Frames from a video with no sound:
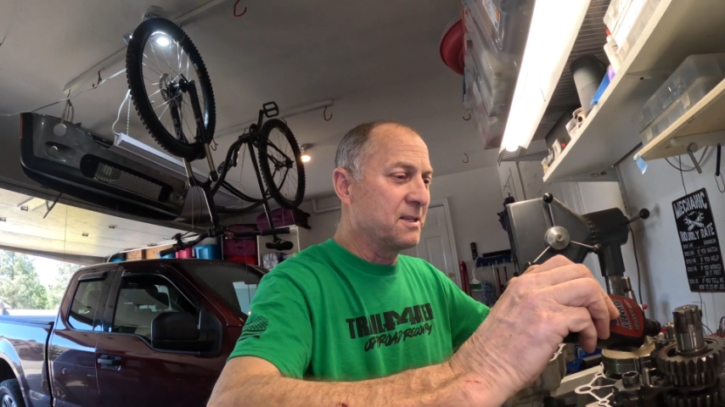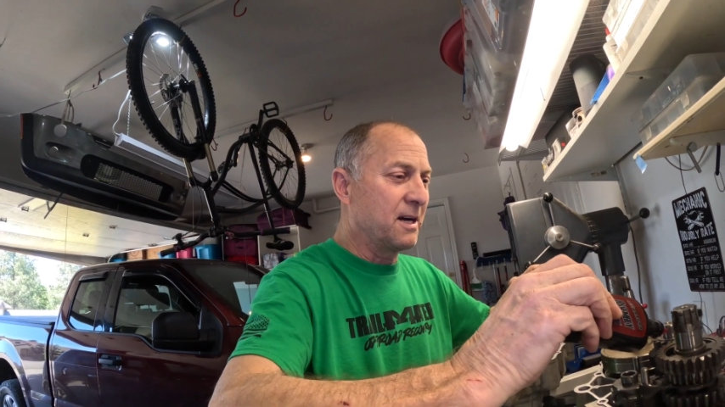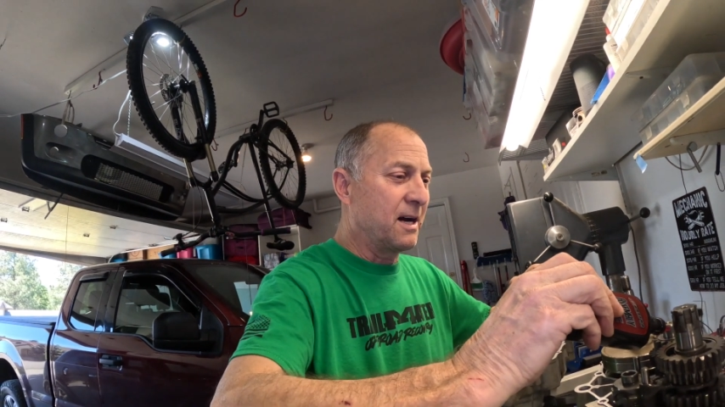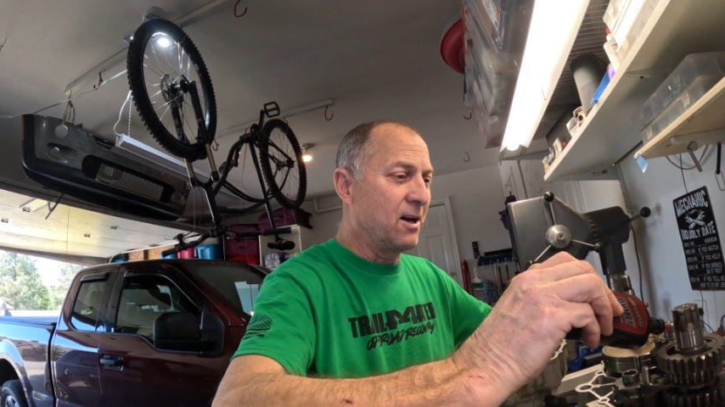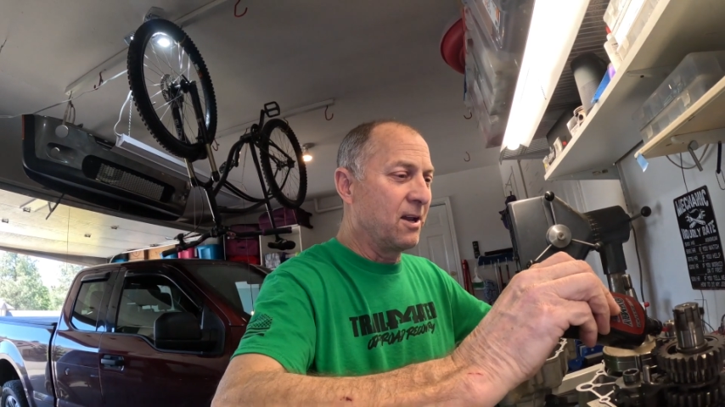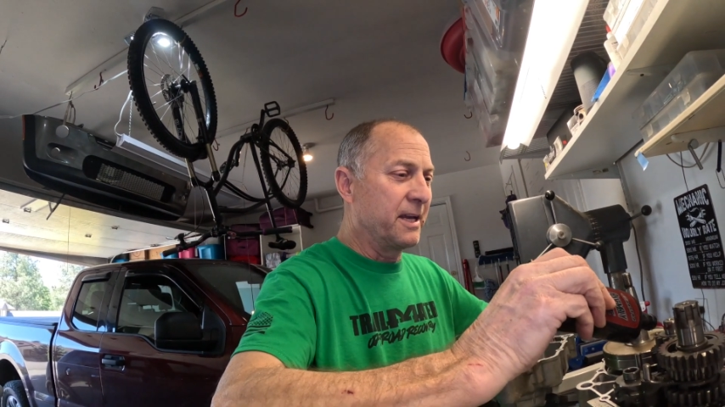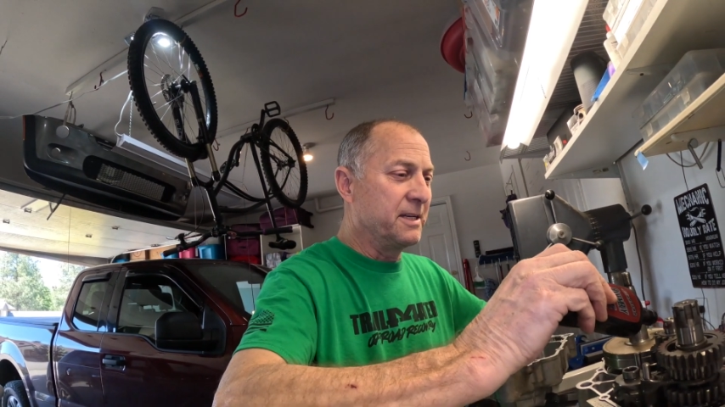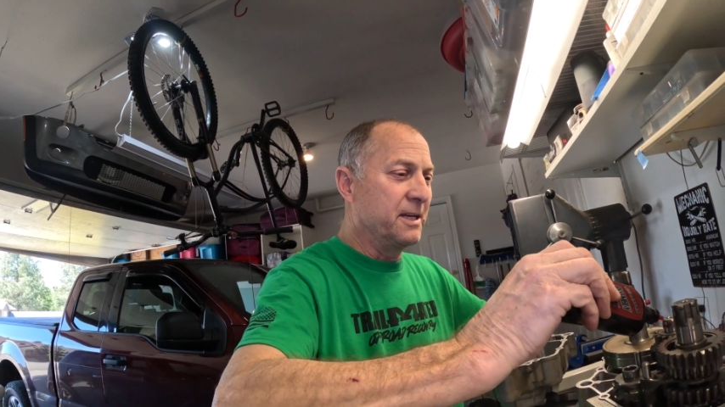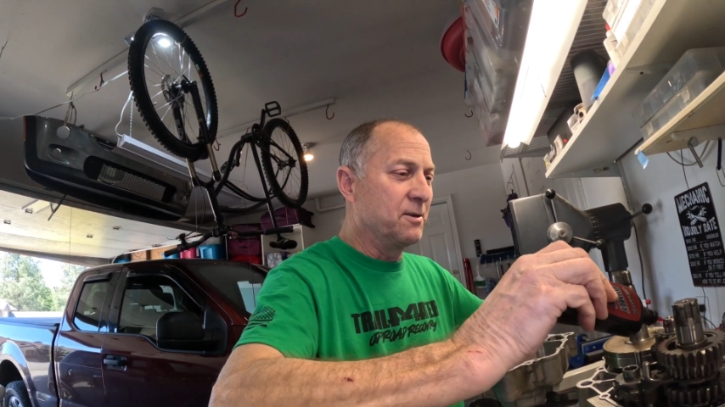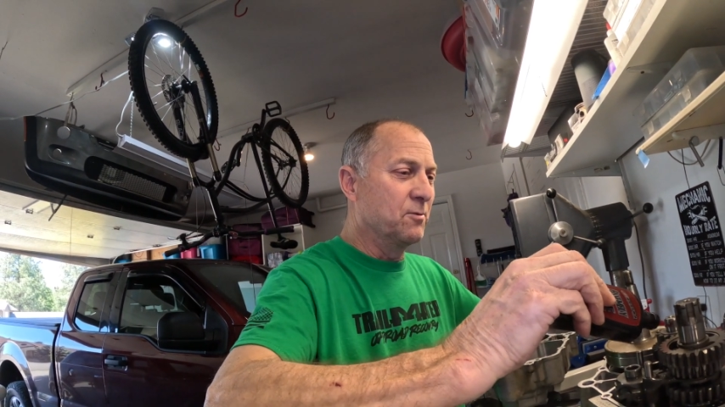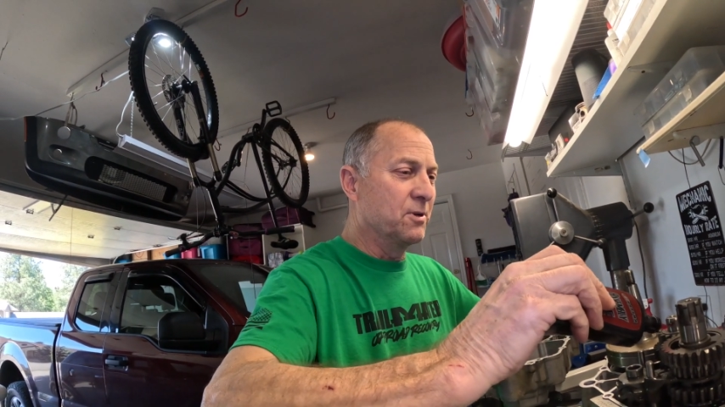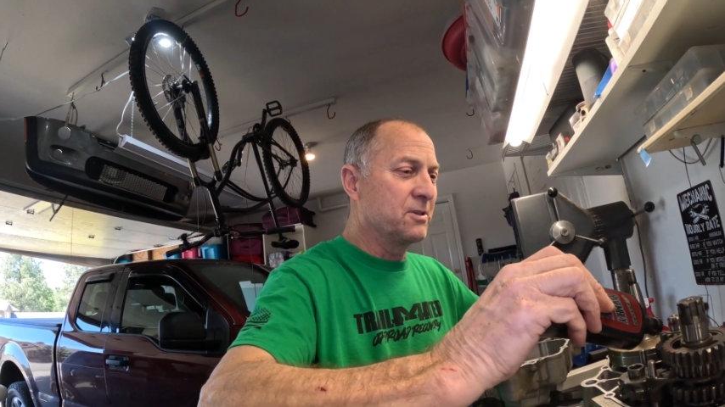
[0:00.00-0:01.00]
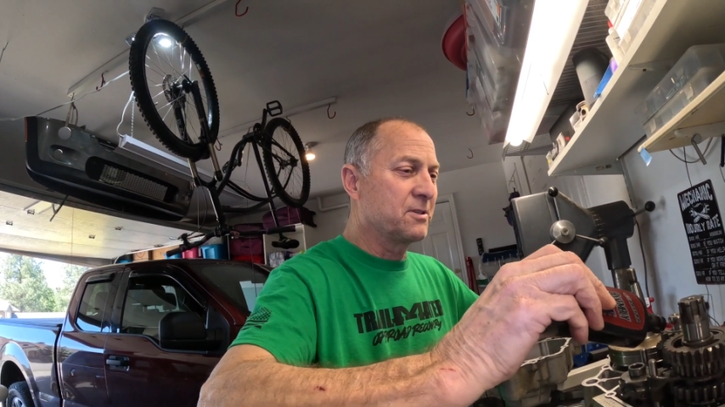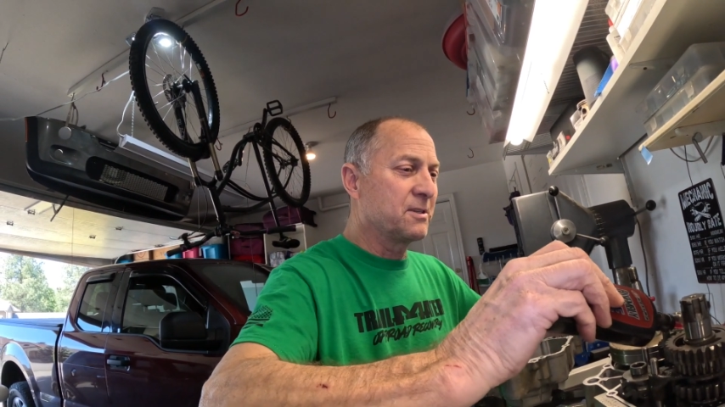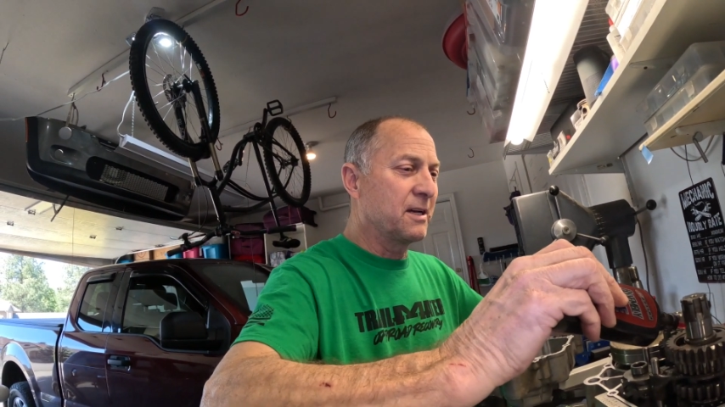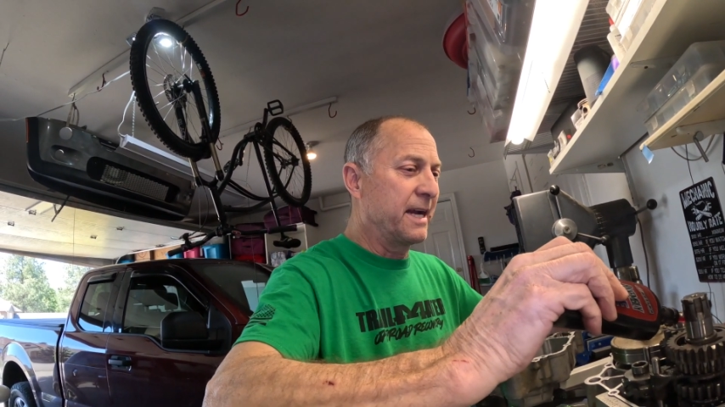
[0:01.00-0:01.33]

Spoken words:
All I did was,